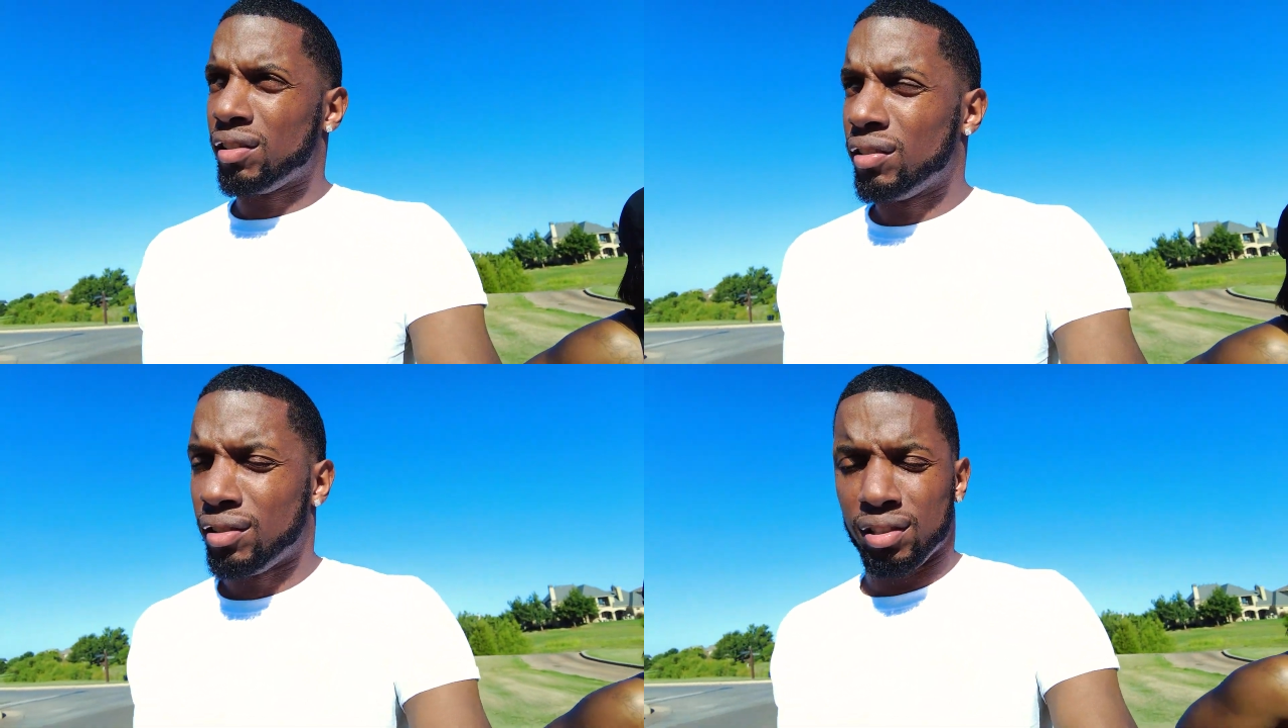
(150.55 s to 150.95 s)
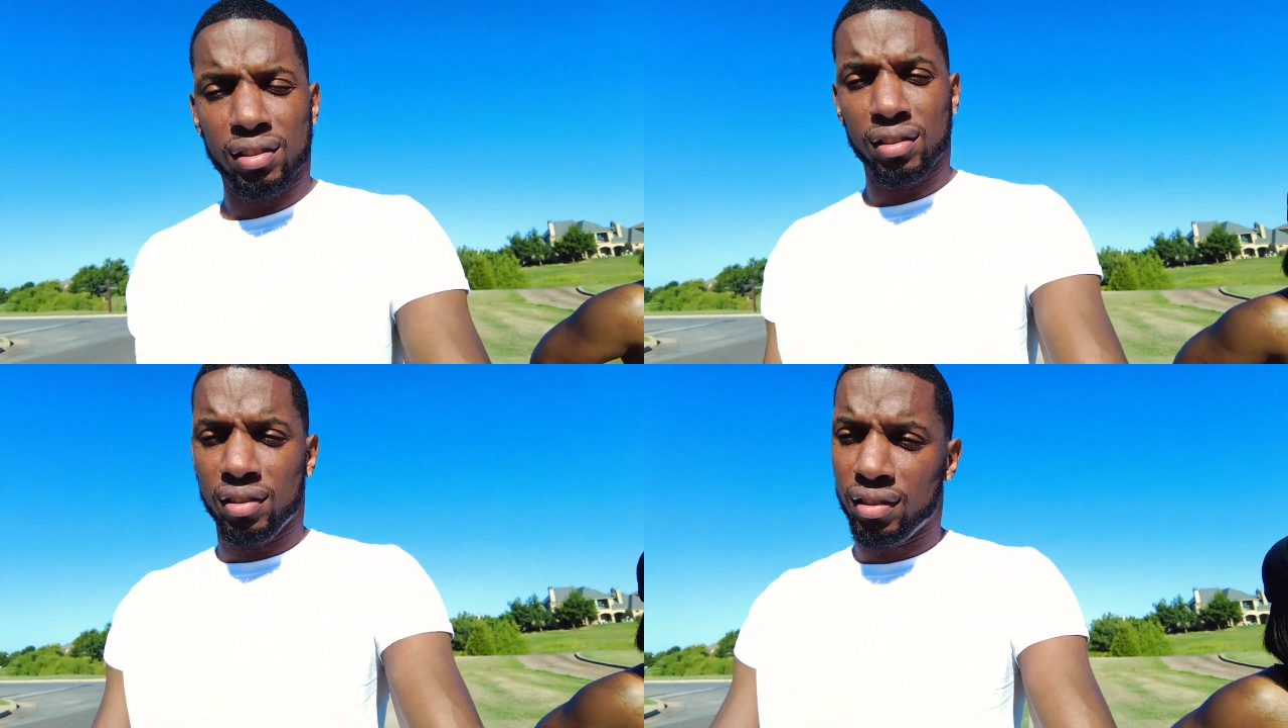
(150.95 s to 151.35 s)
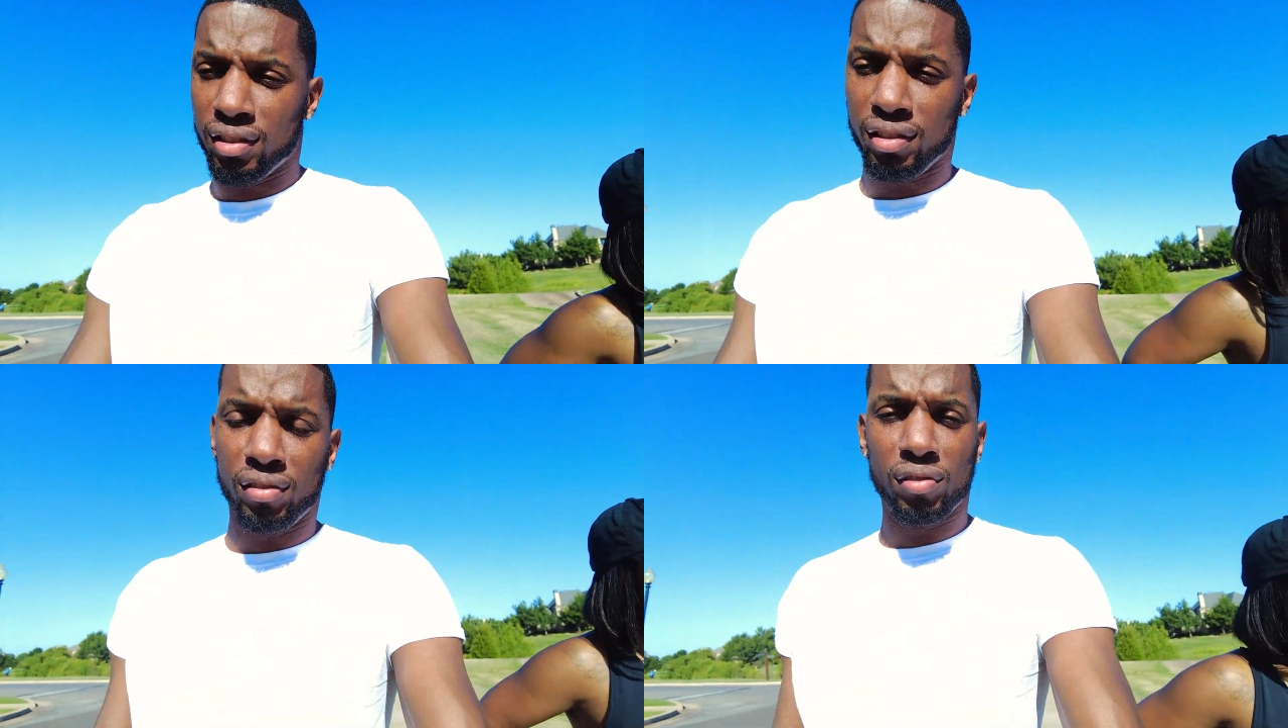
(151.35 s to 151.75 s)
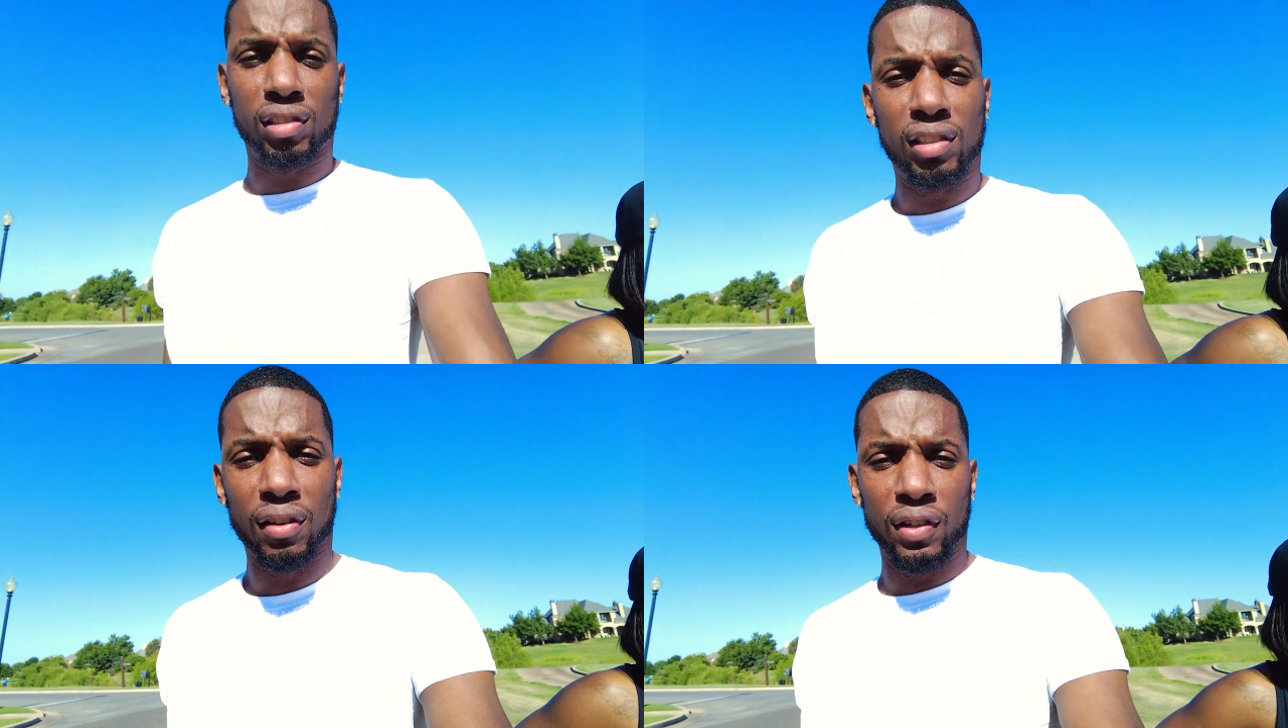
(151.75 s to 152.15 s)
cause you
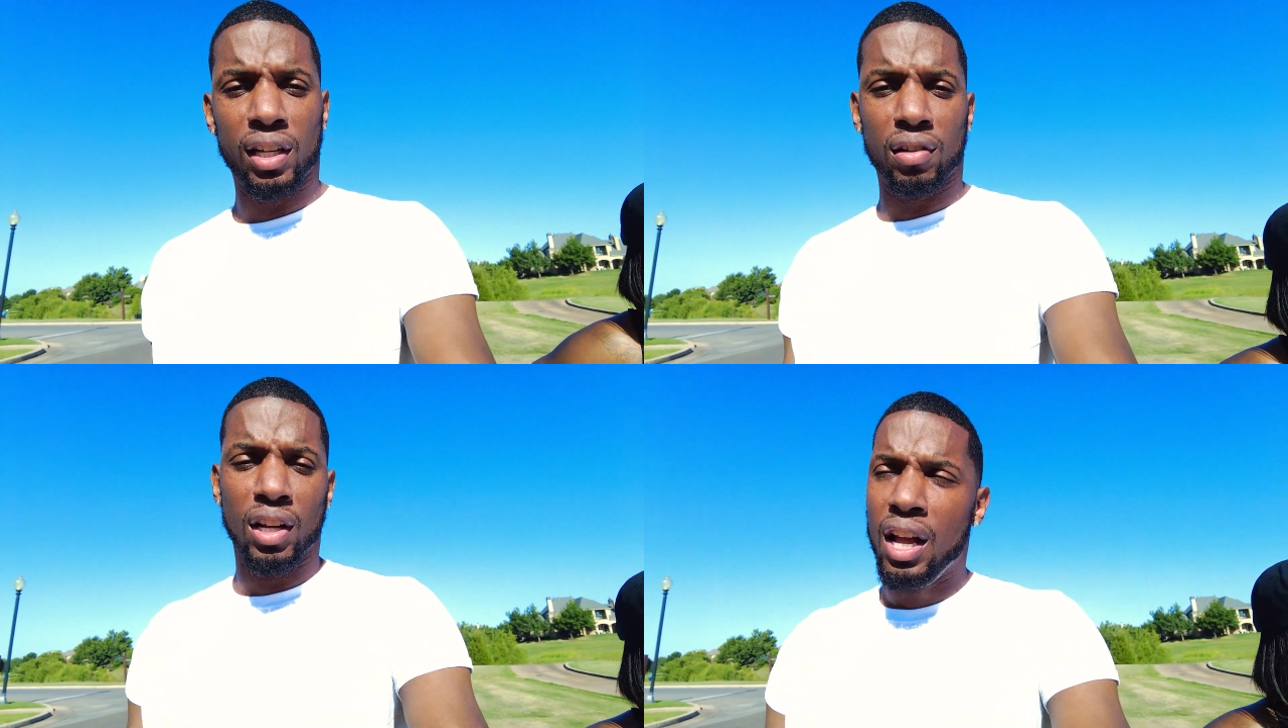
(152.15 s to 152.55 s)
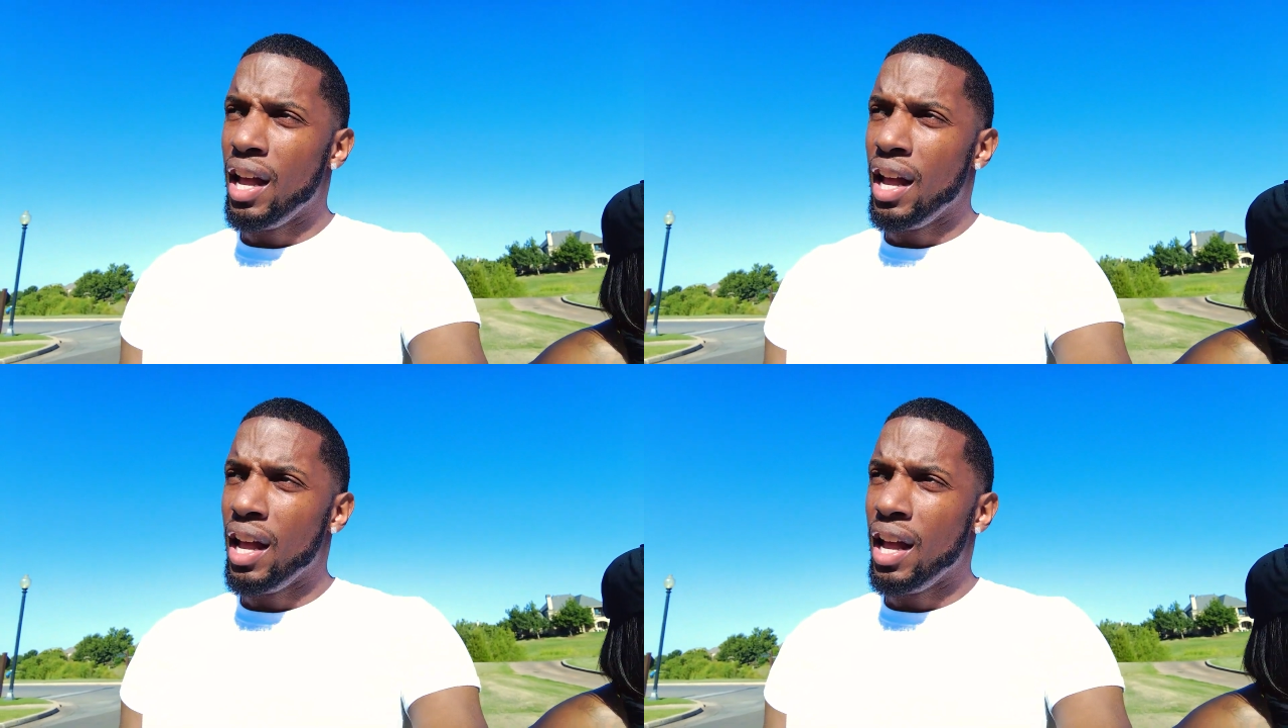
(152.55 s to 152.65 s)
just never know.